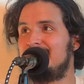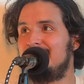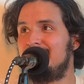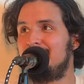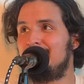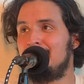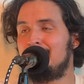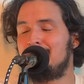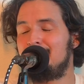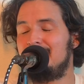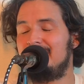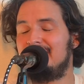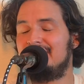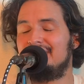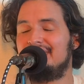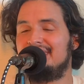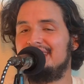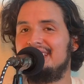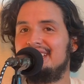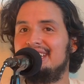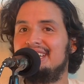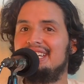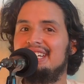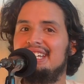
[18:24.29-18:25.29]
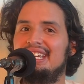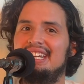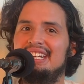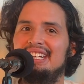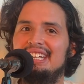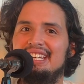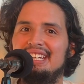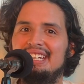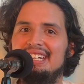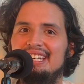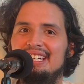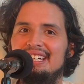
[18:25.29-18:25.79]
to rebuild it, and
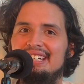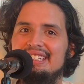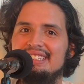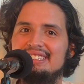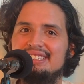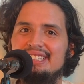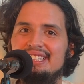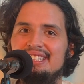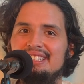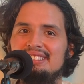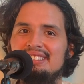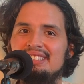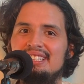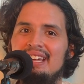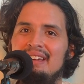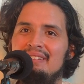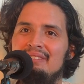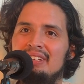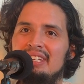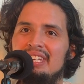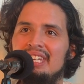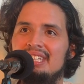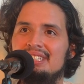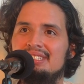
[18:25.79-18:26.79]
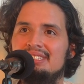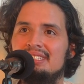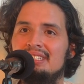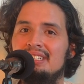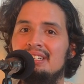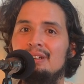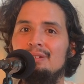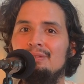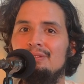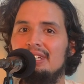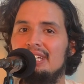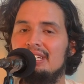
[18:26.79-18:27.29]
it's good to have vacation.
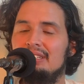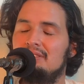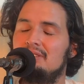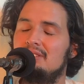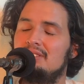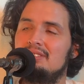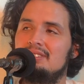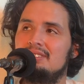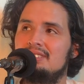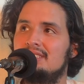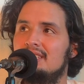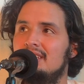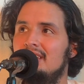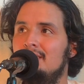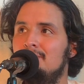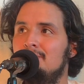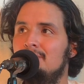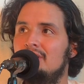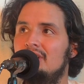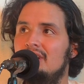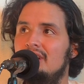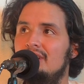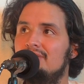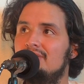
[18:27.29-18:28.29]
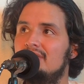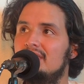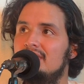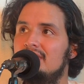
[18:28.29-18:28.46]
Hopefully, I do this again more often.